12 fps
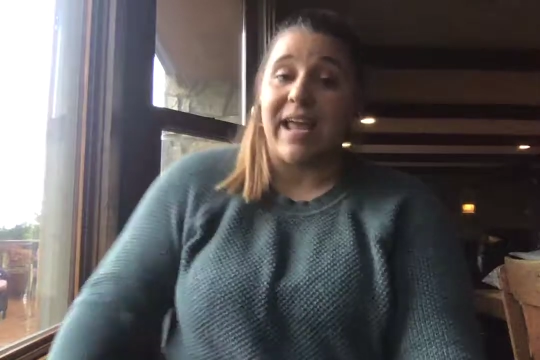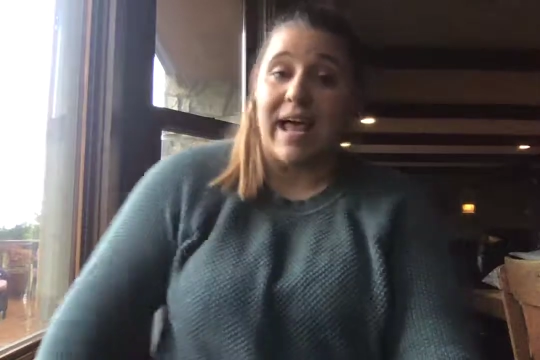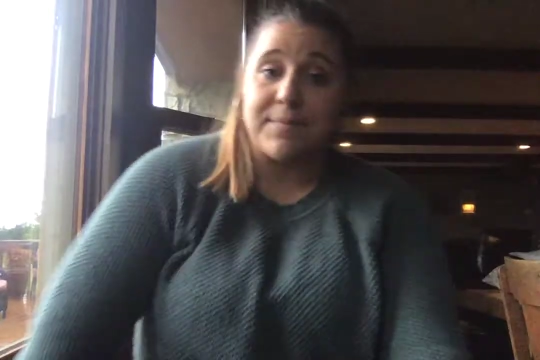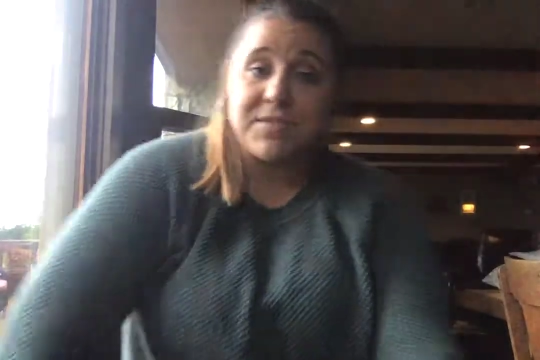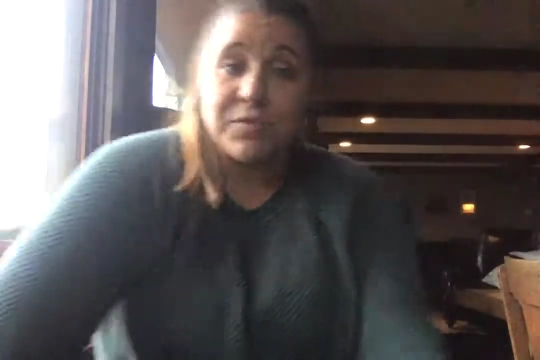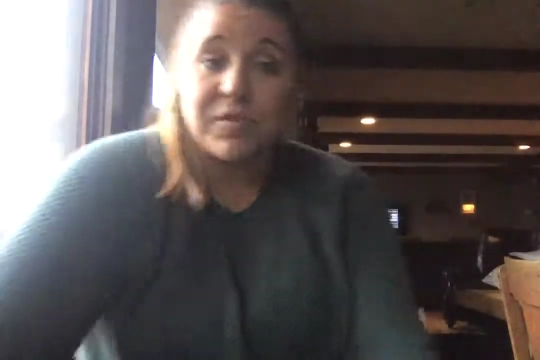
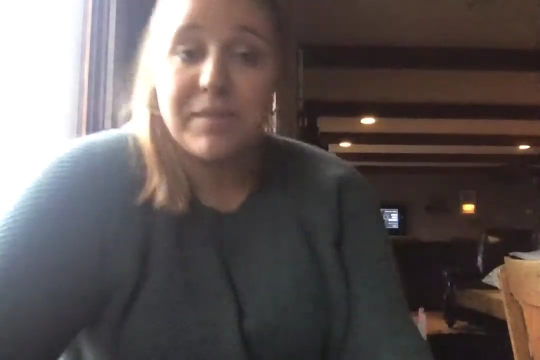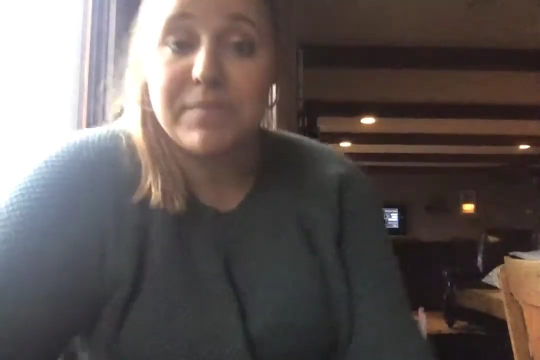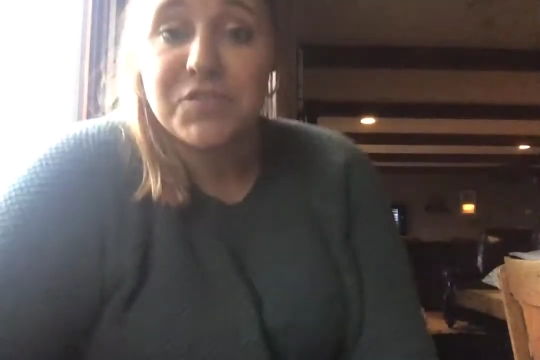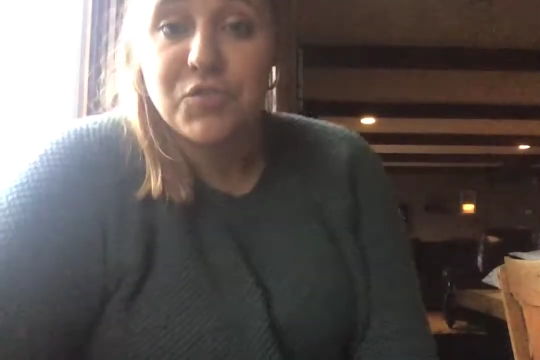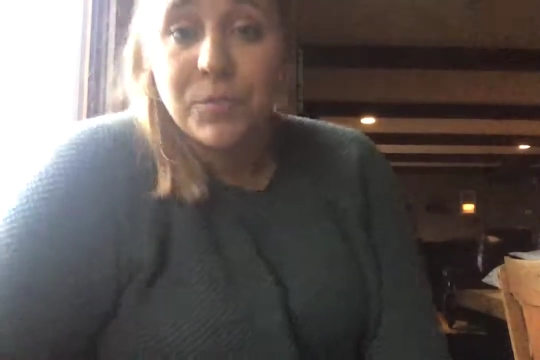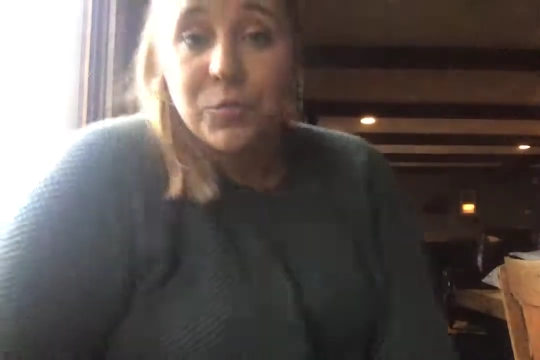absolutely
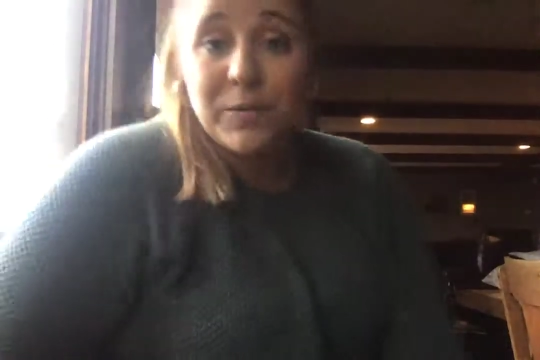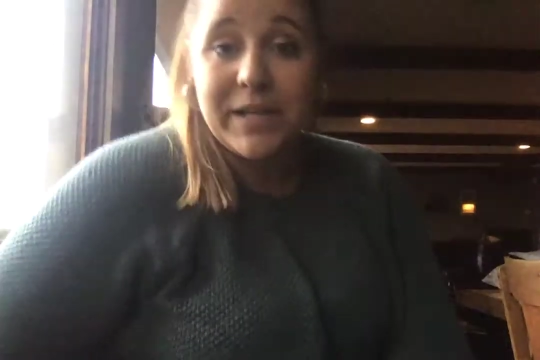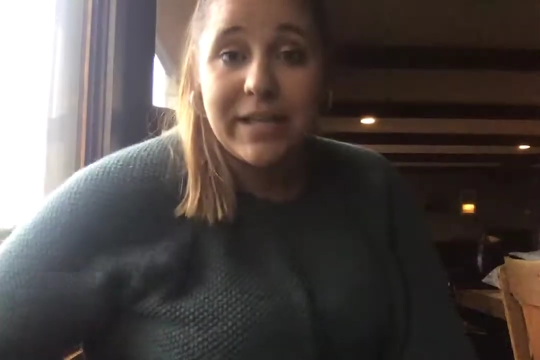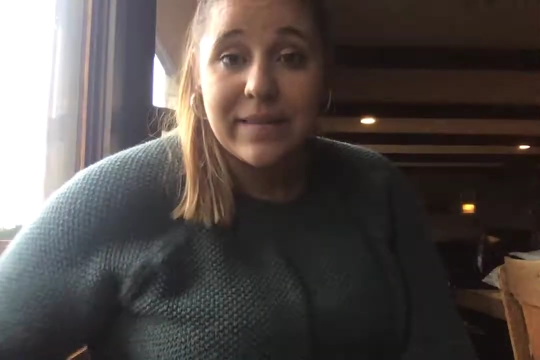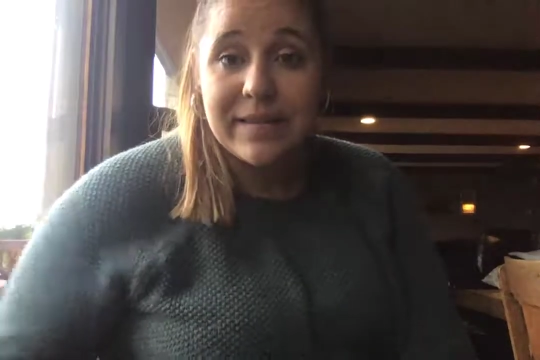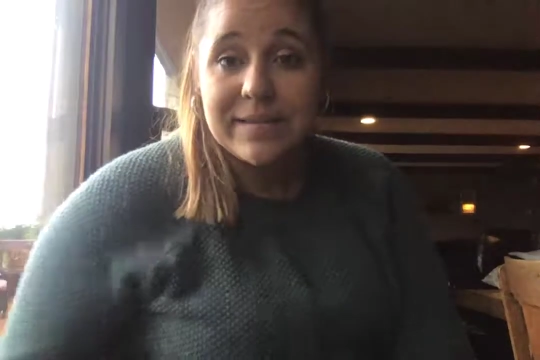miserable
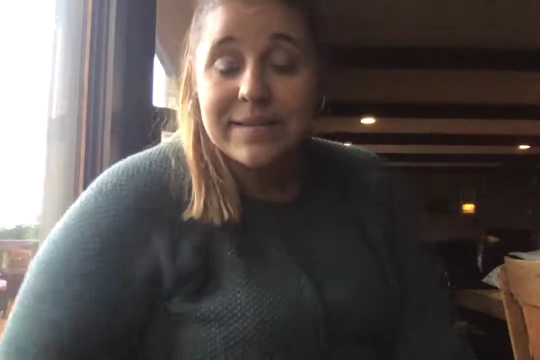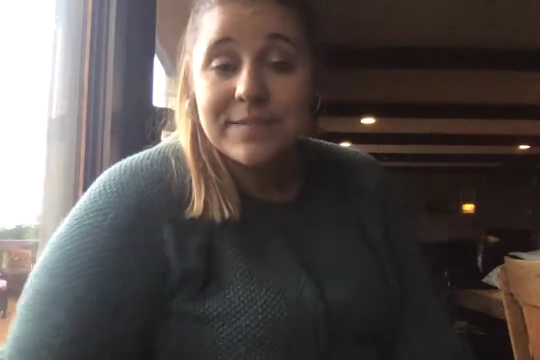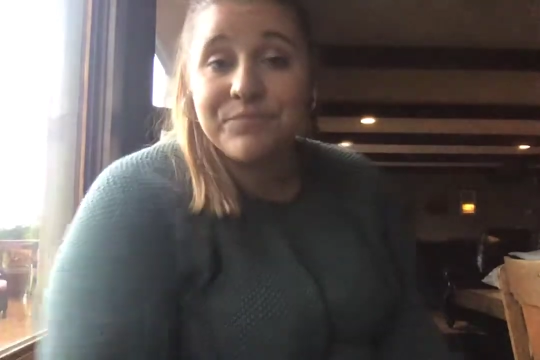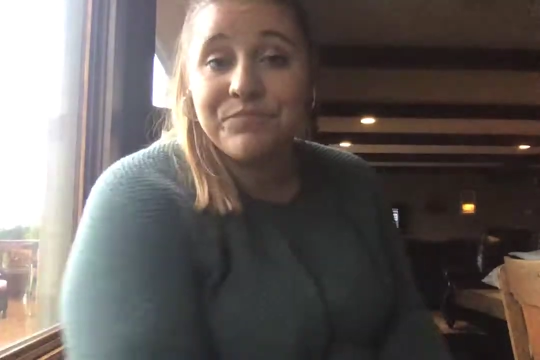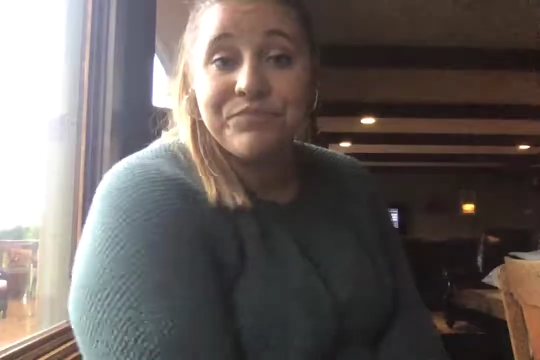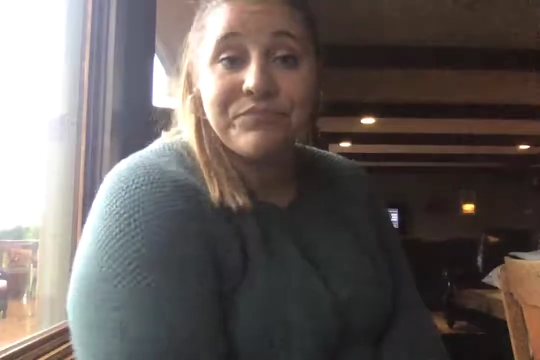reading this.
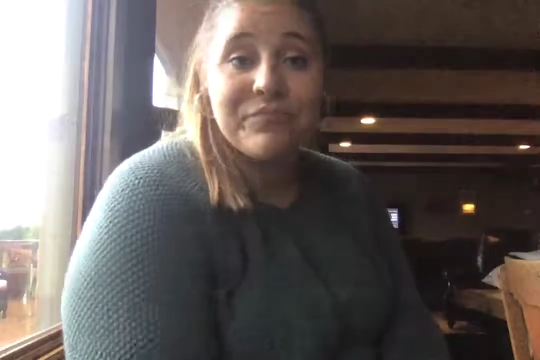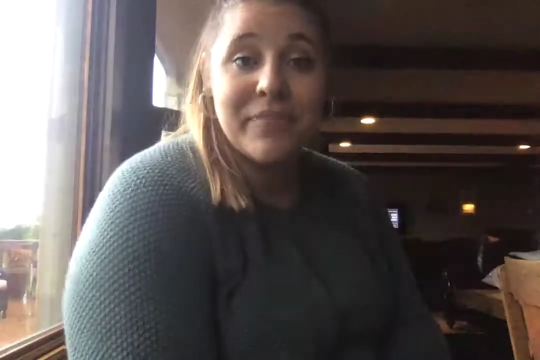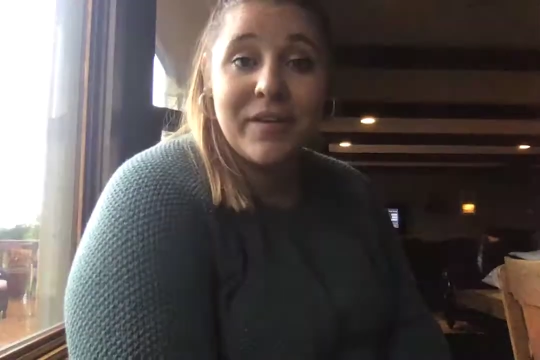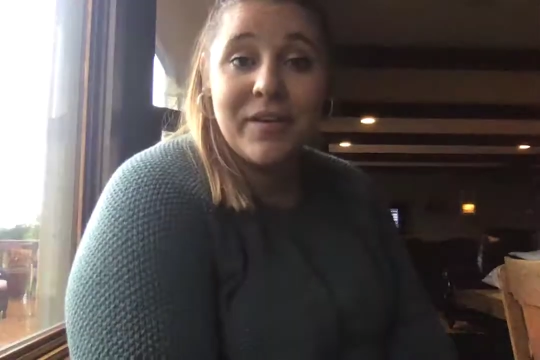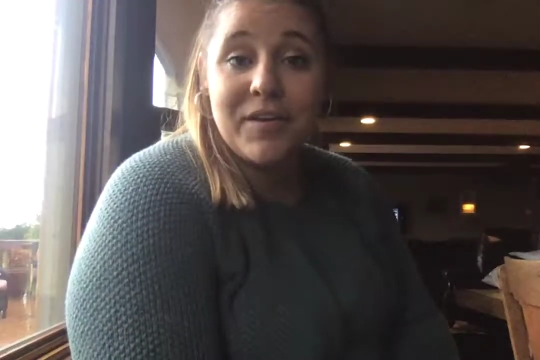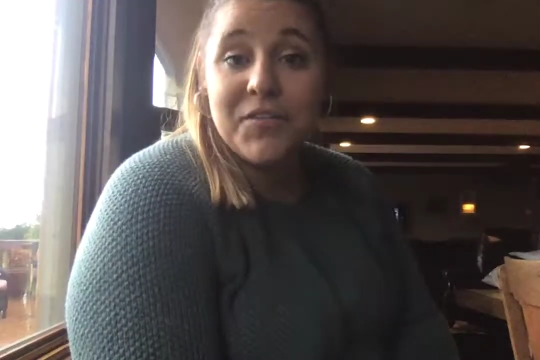
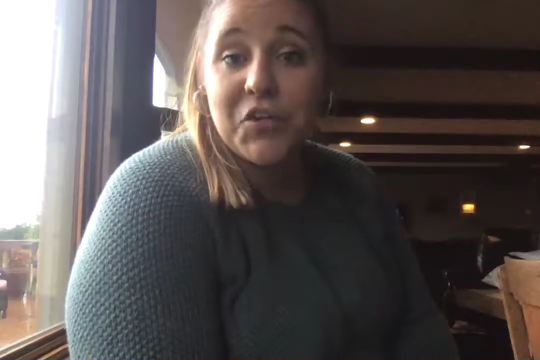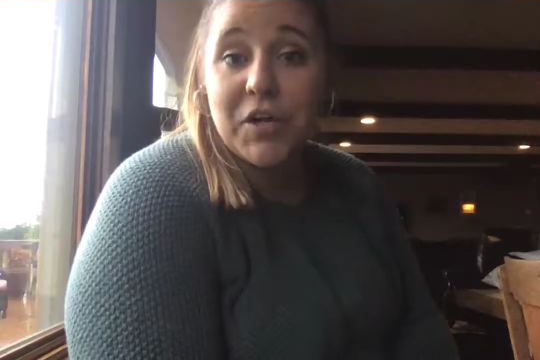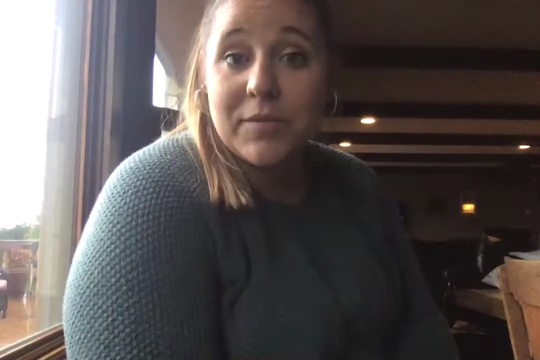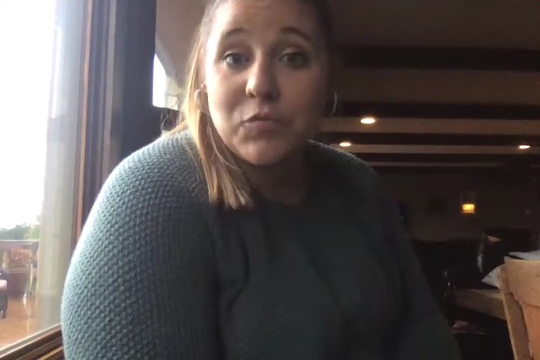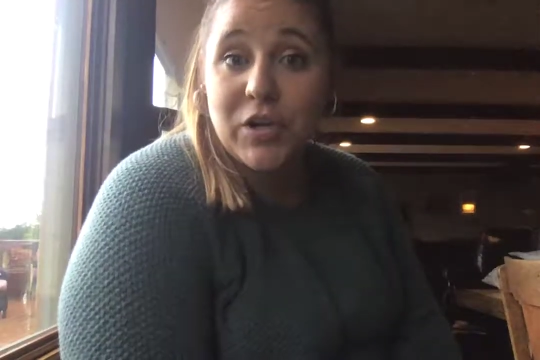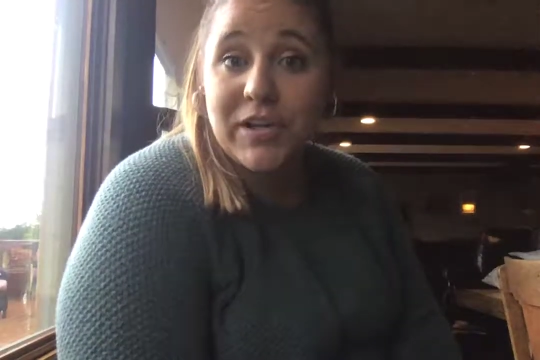Sorry,
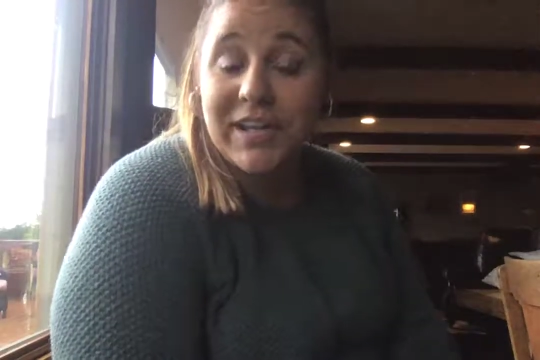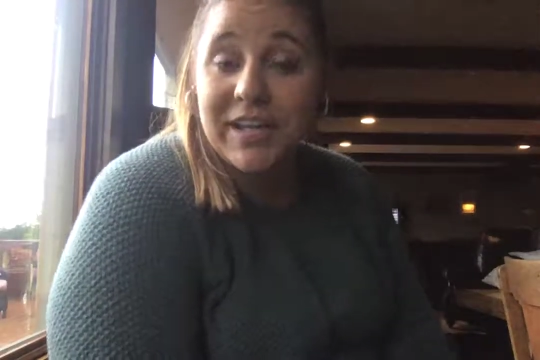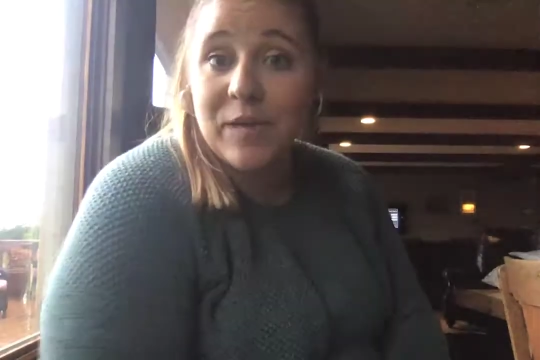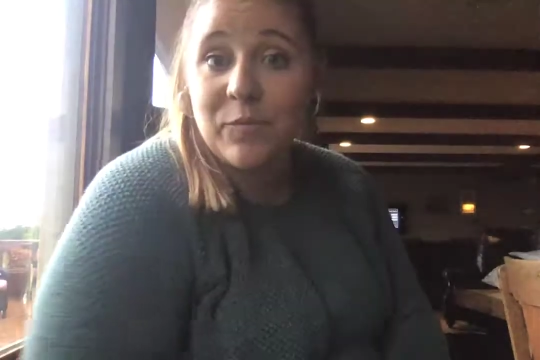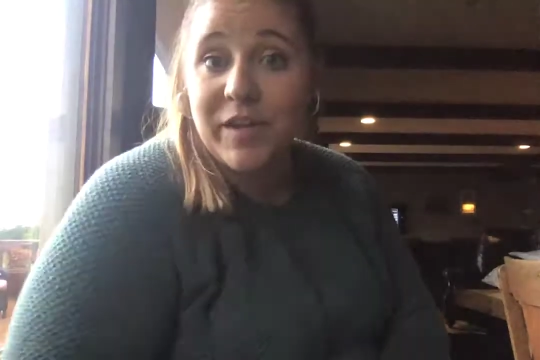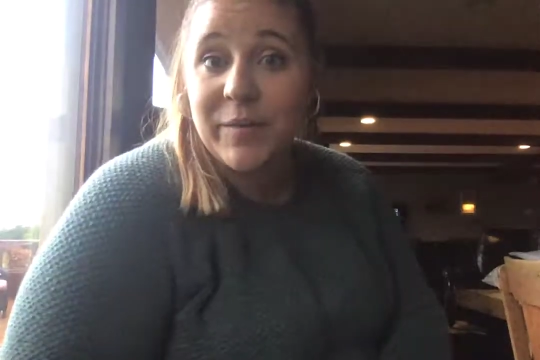I'm trying to get
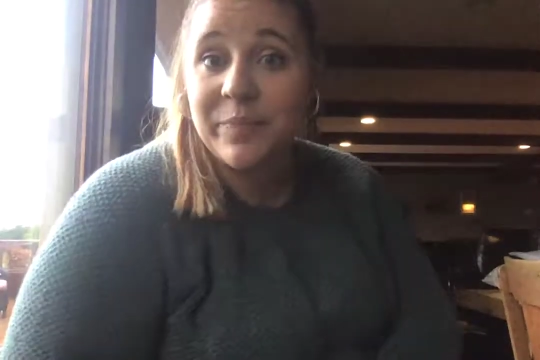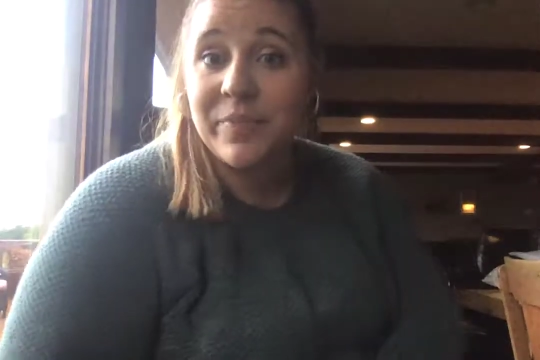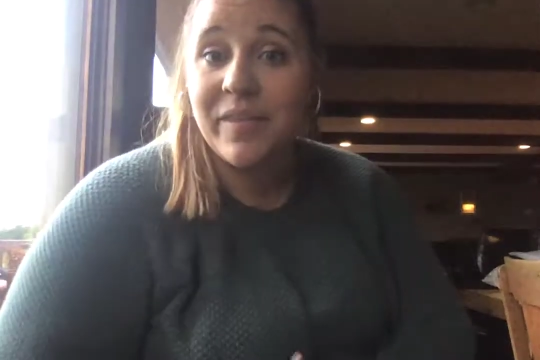comfy.